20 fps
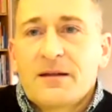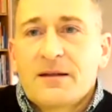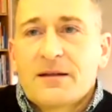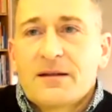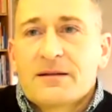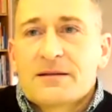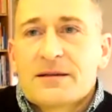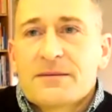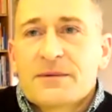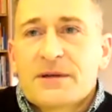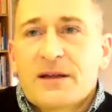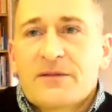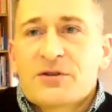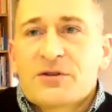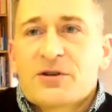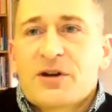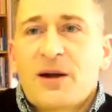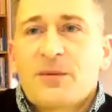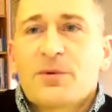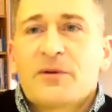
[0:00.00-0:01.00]
seem to have
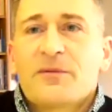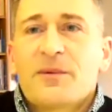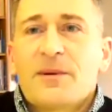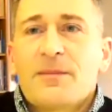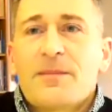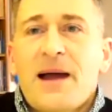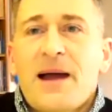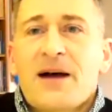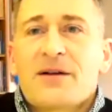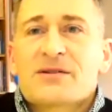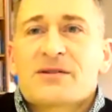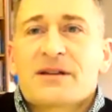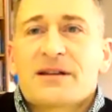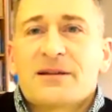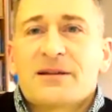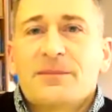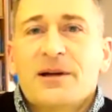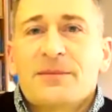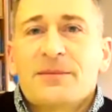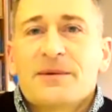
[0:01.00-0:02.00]
trouble with my mouse at the
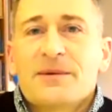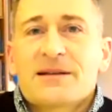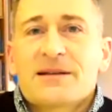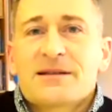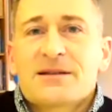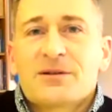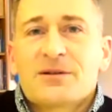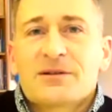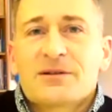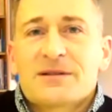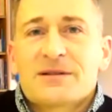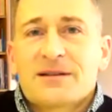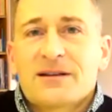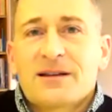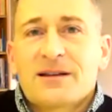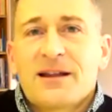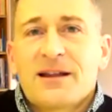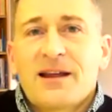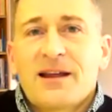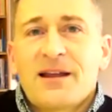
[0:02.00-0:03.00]
moment. It's not
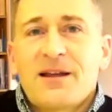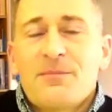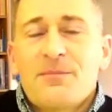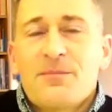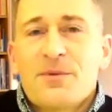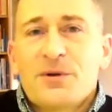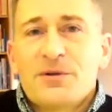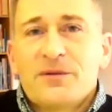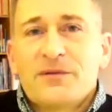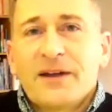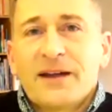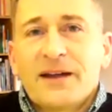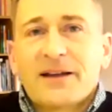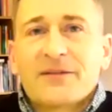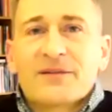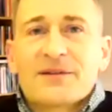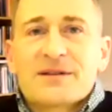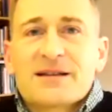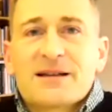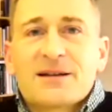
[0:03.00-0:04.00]
moving
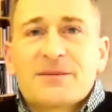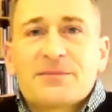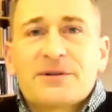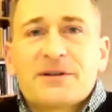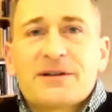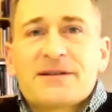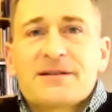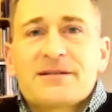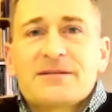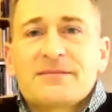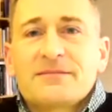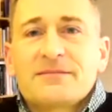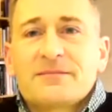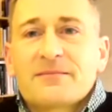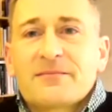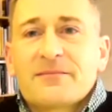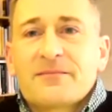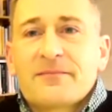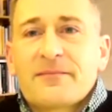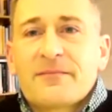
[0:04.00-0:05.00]
for some reason.
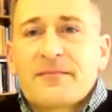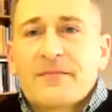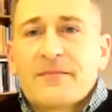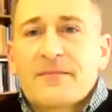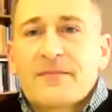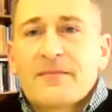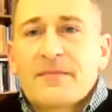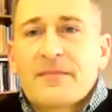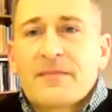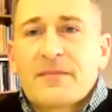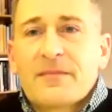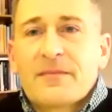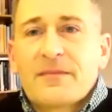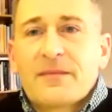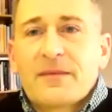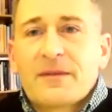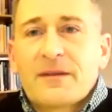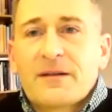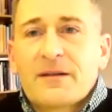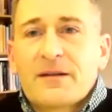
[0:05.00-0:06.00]

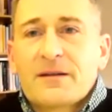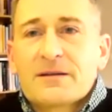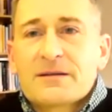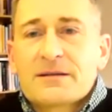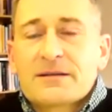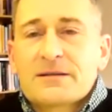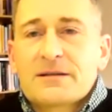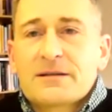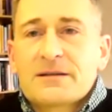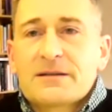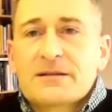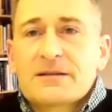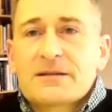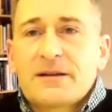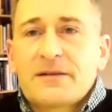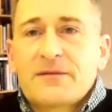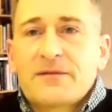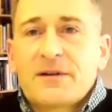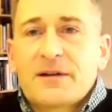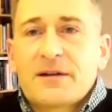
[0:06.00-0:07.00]
Let's just see
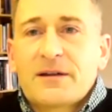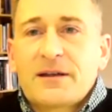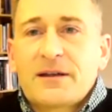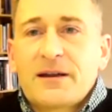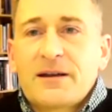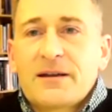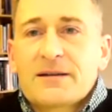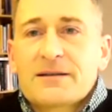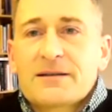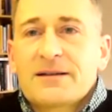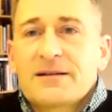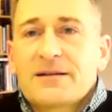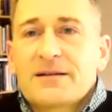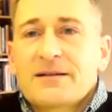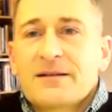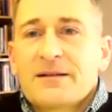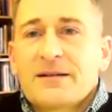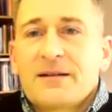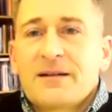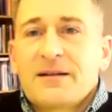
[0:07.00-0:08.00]
if I can get it to...
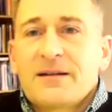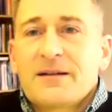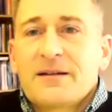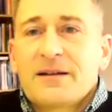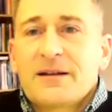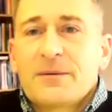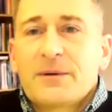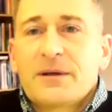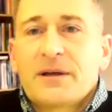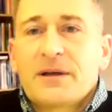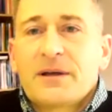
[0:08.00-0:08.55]
There we go.